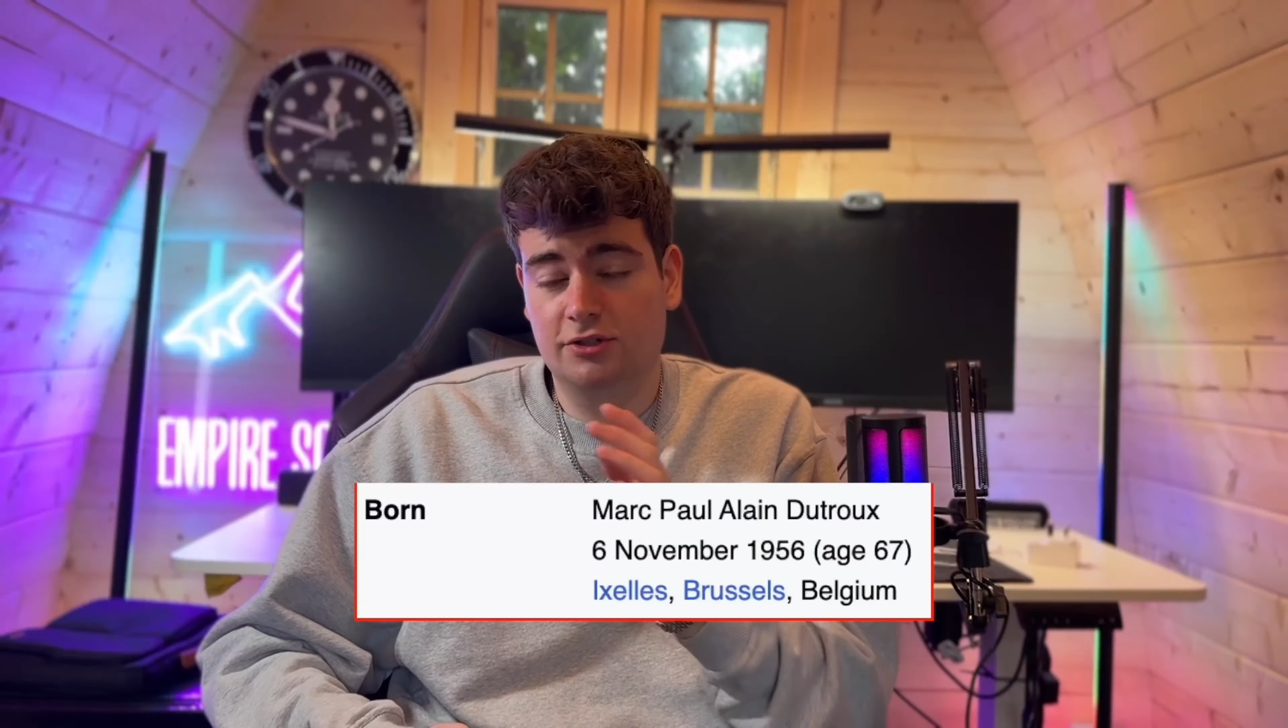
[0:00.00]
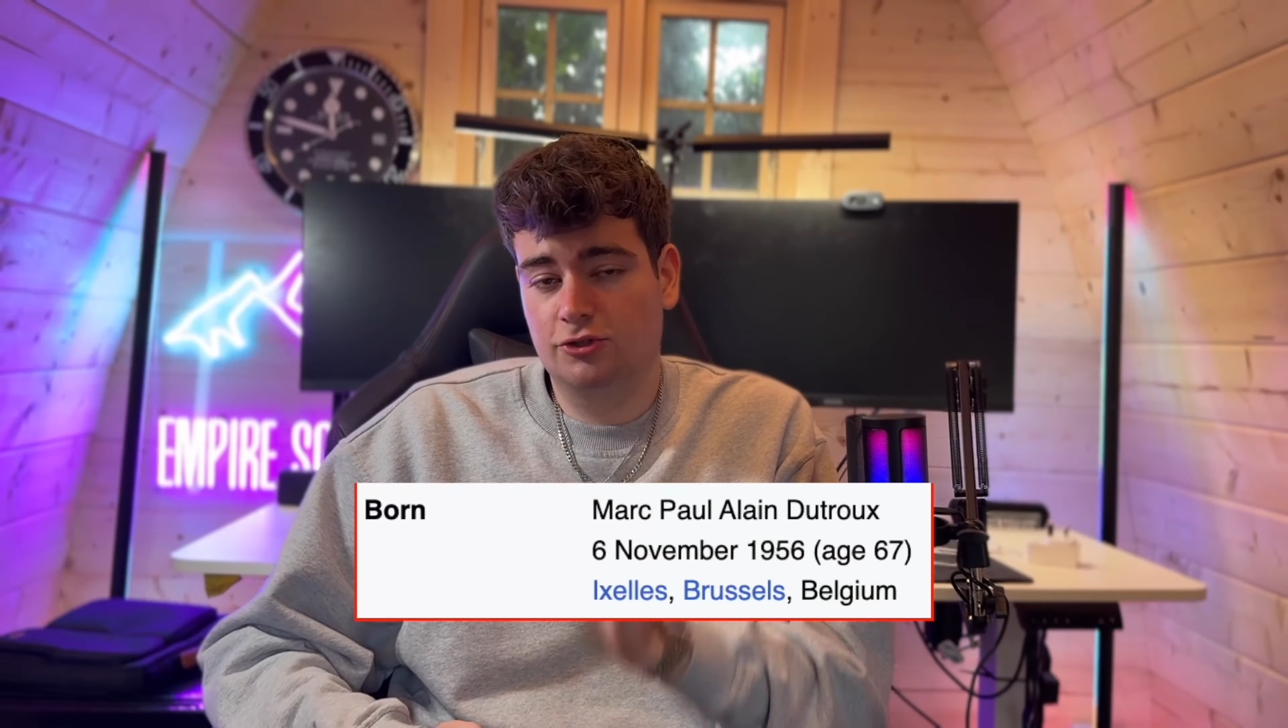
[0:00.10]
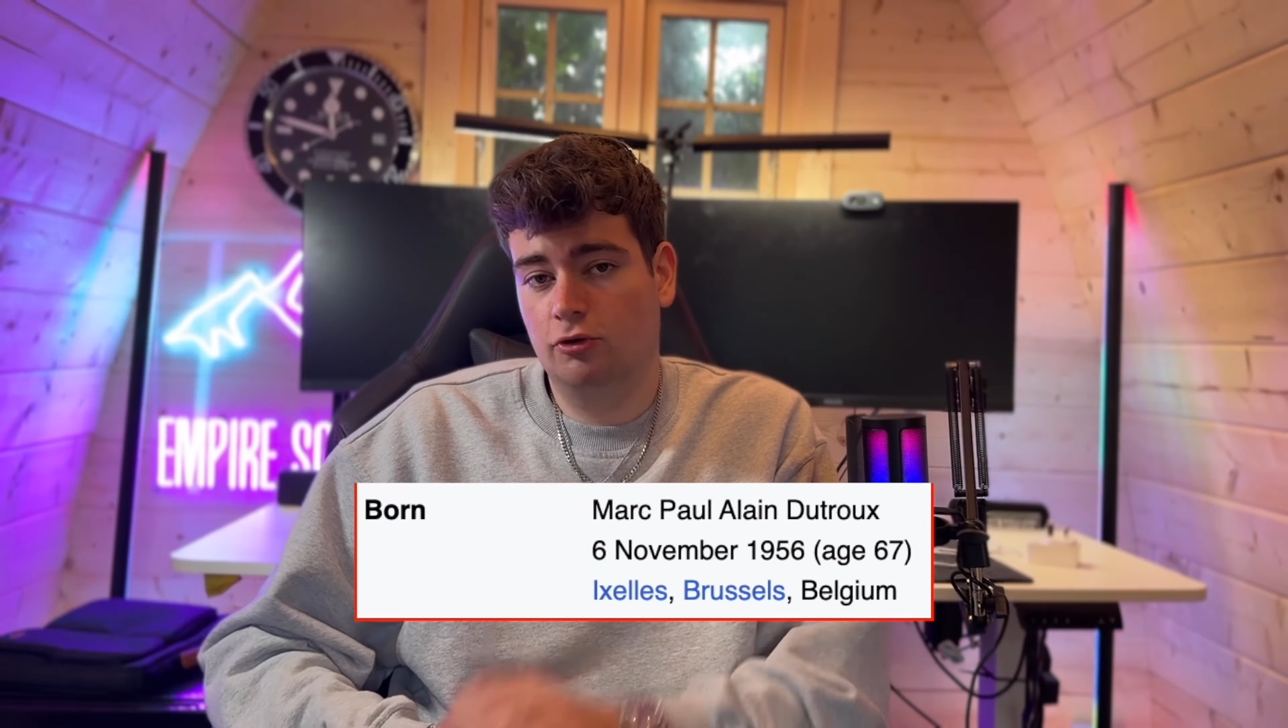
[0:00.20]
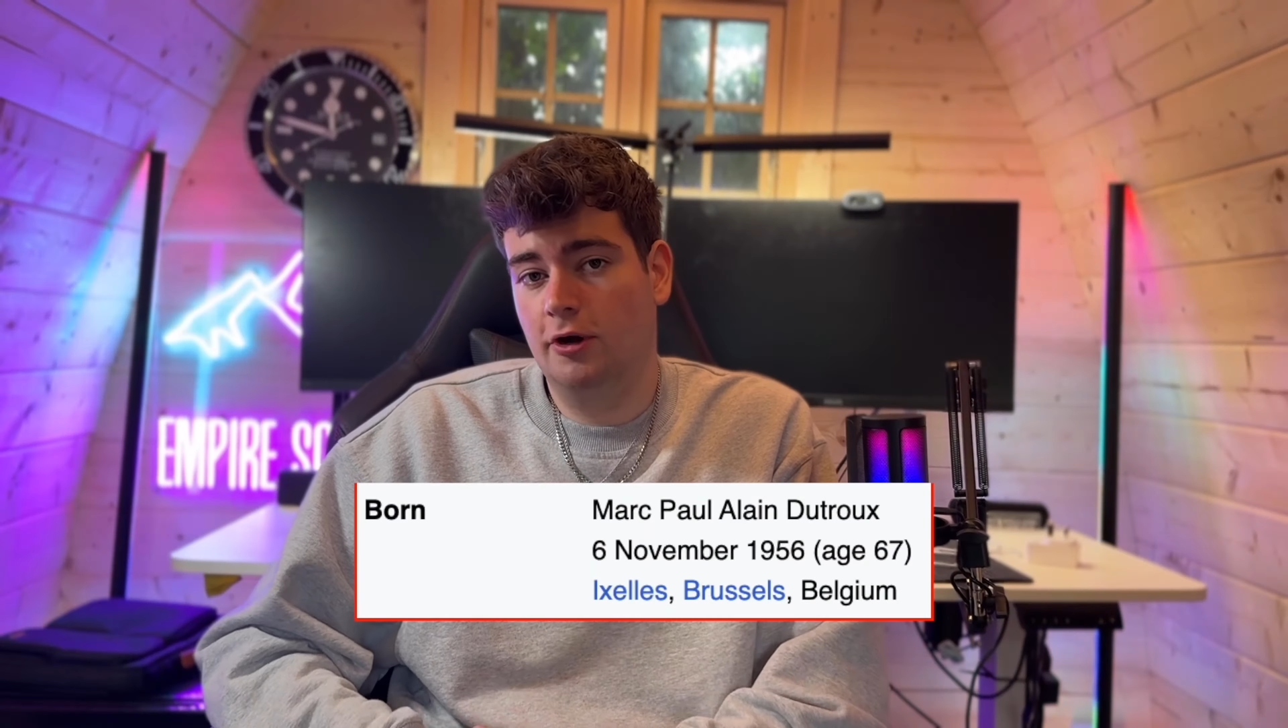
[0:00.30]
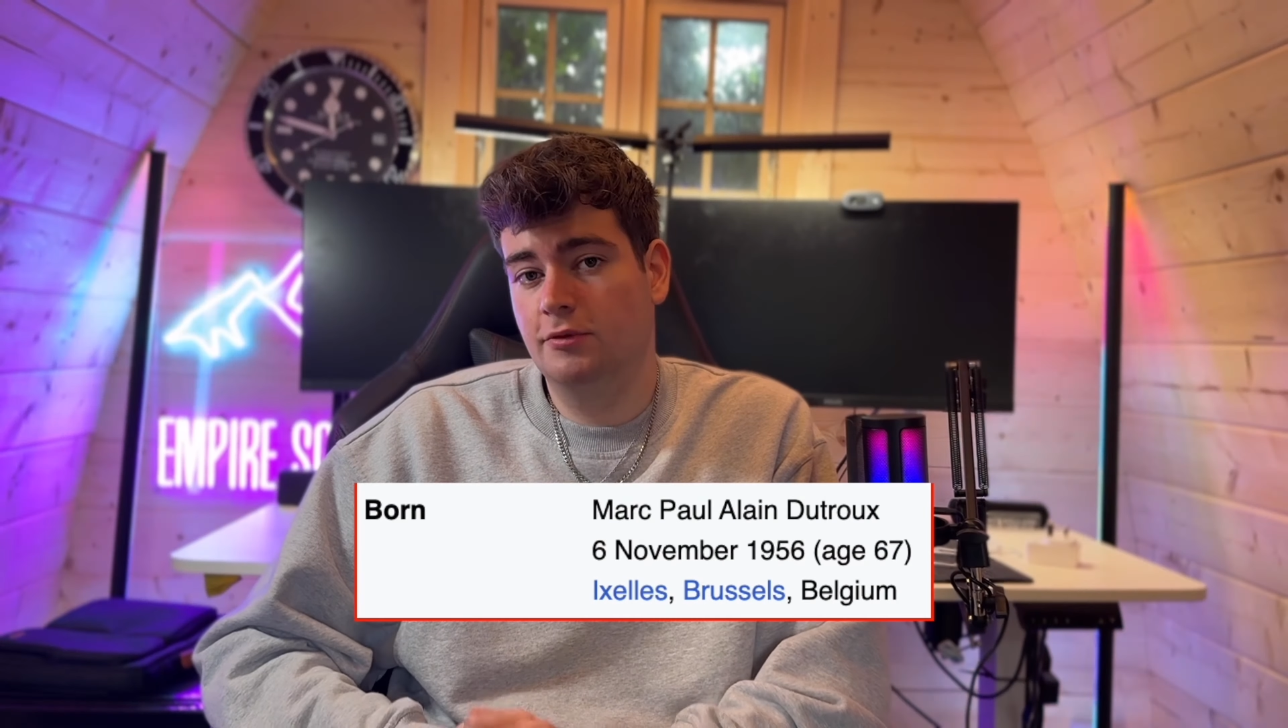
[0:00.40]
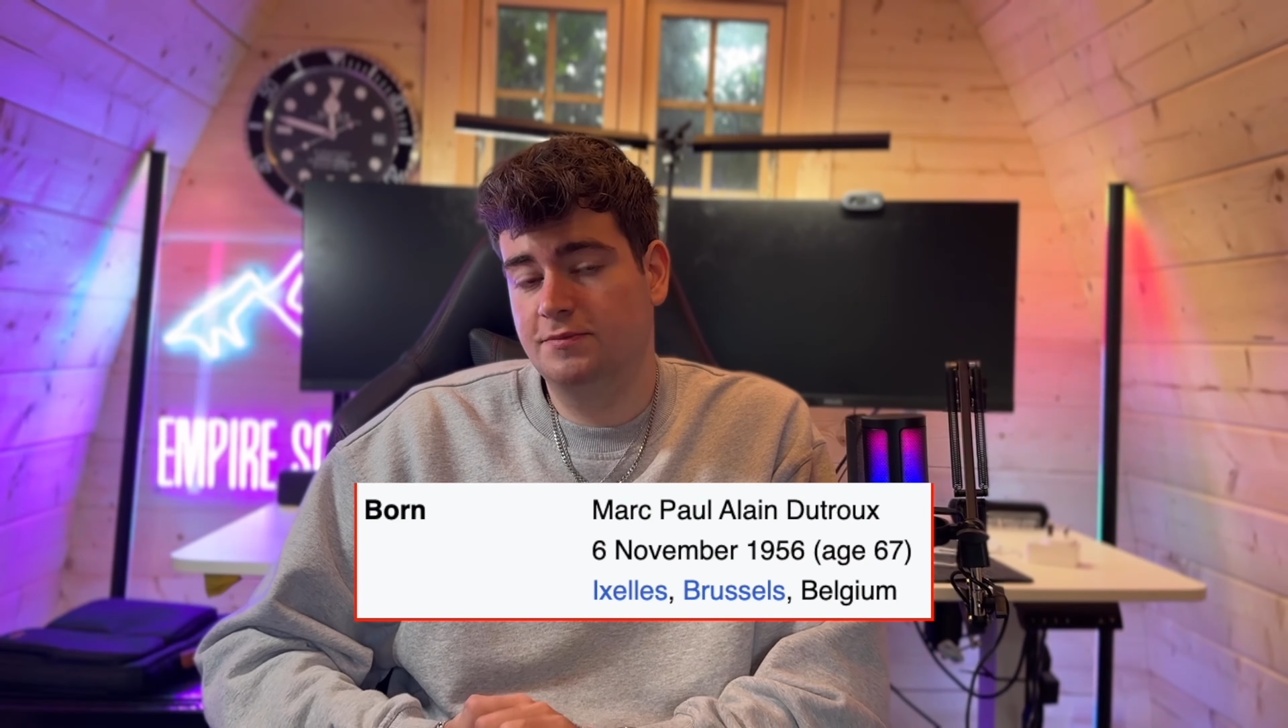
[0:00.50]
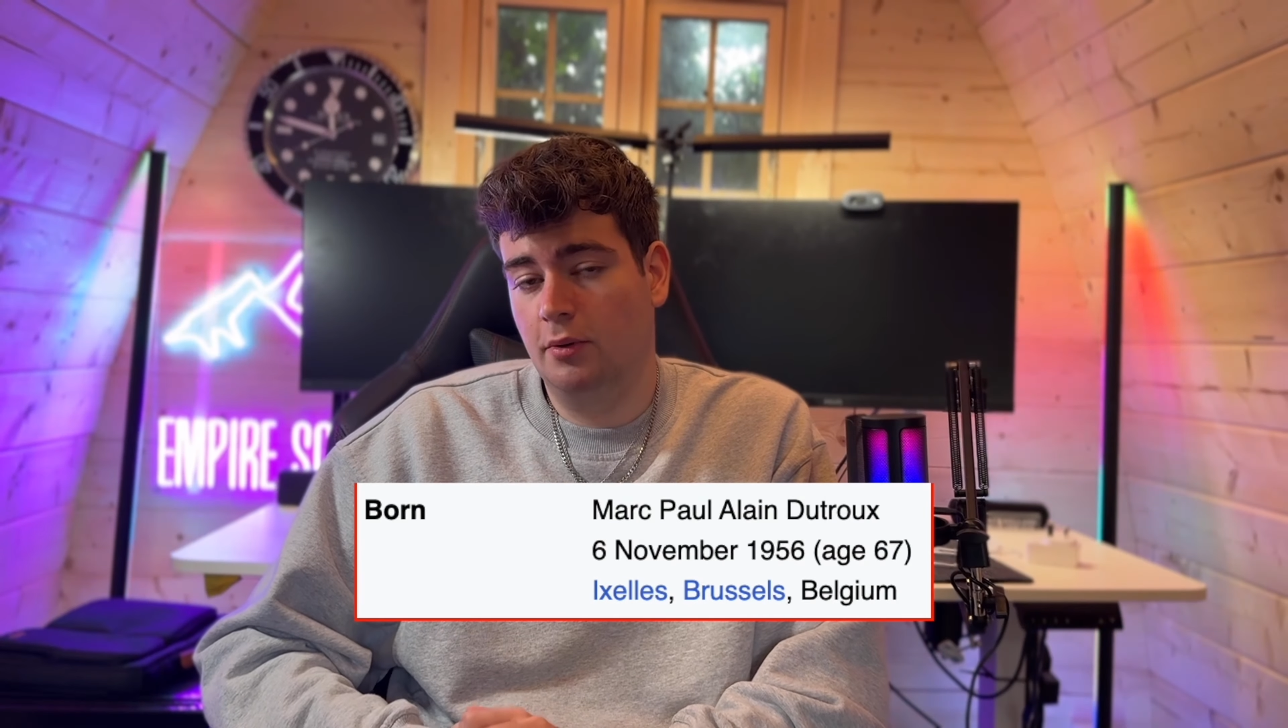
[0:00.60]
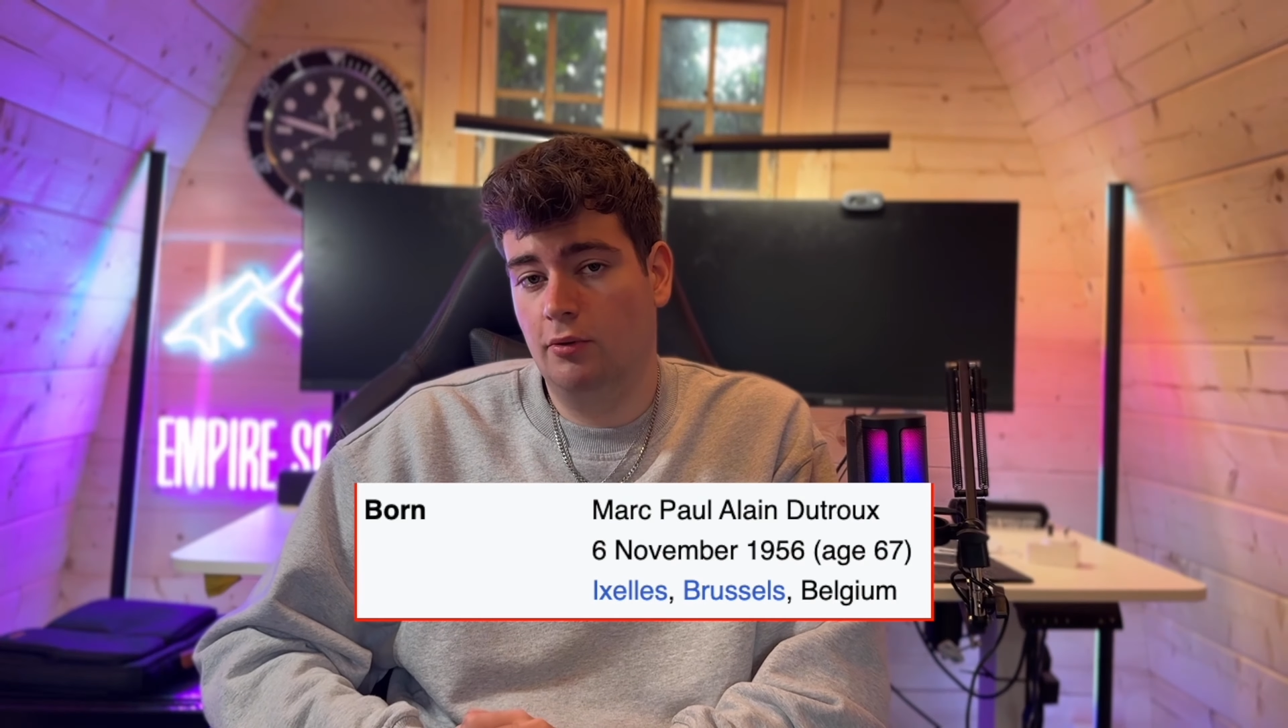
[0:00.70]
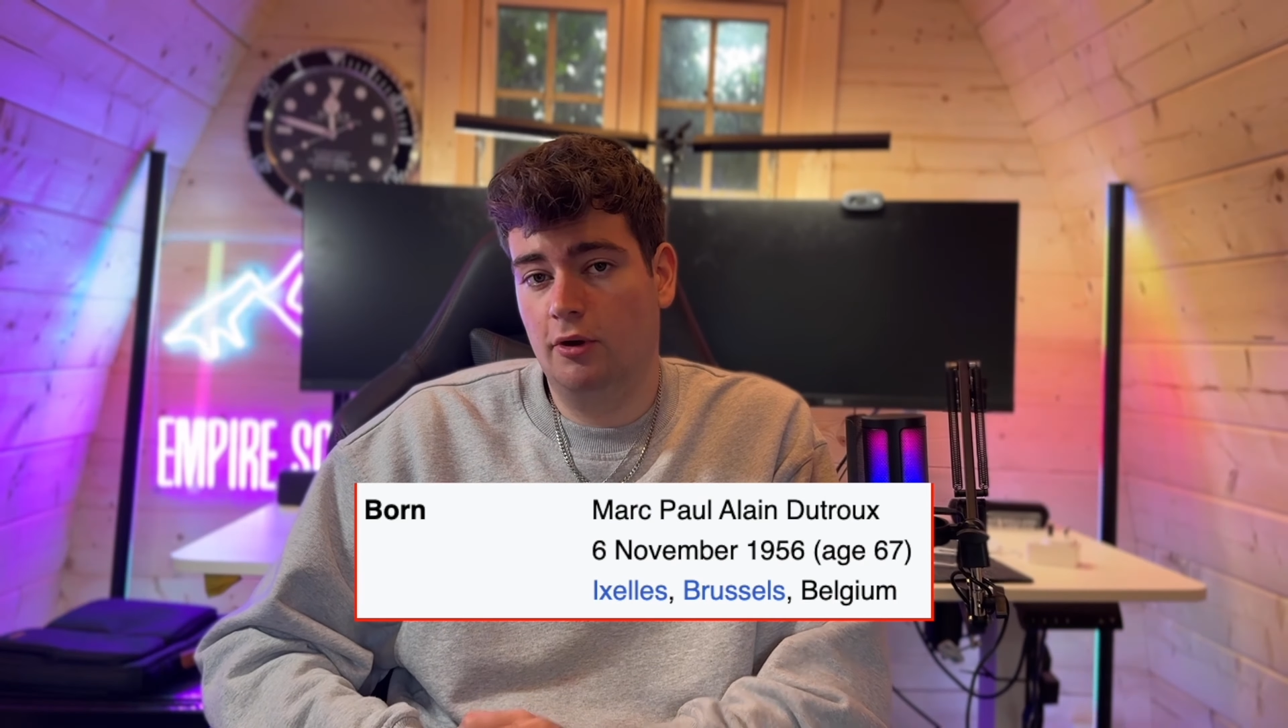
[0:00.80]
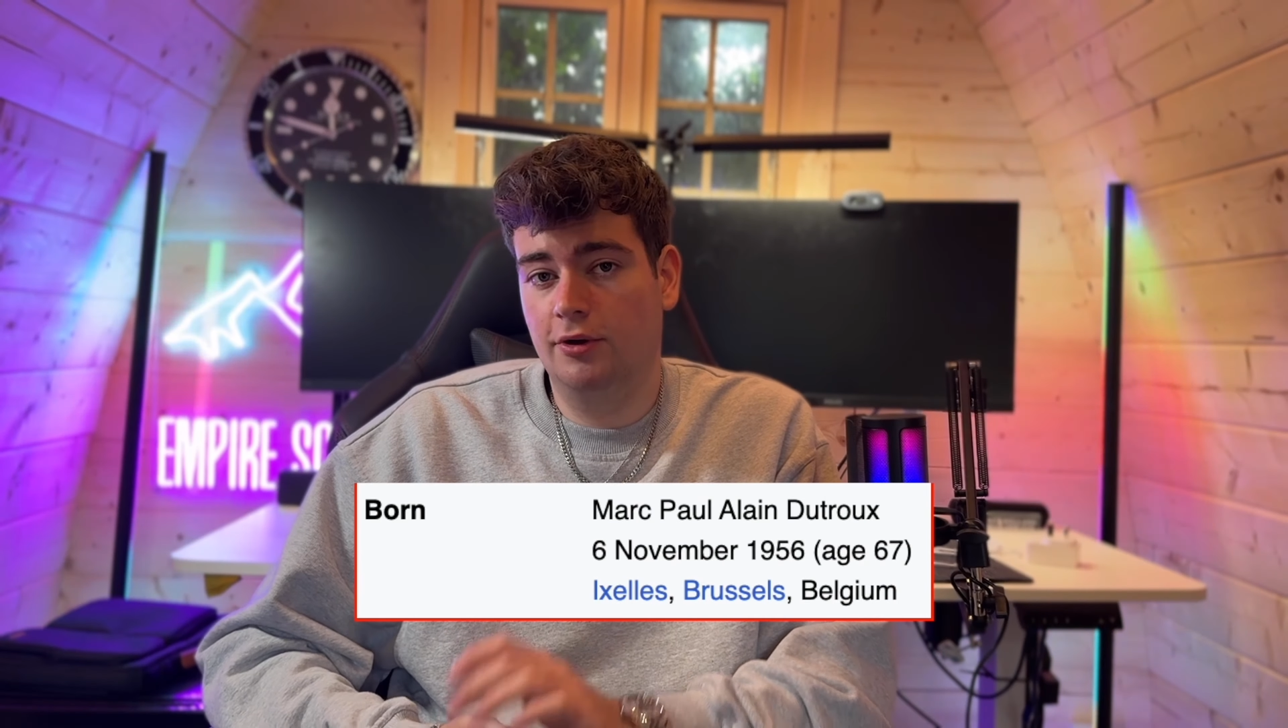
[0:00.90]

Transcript: Dutroux was born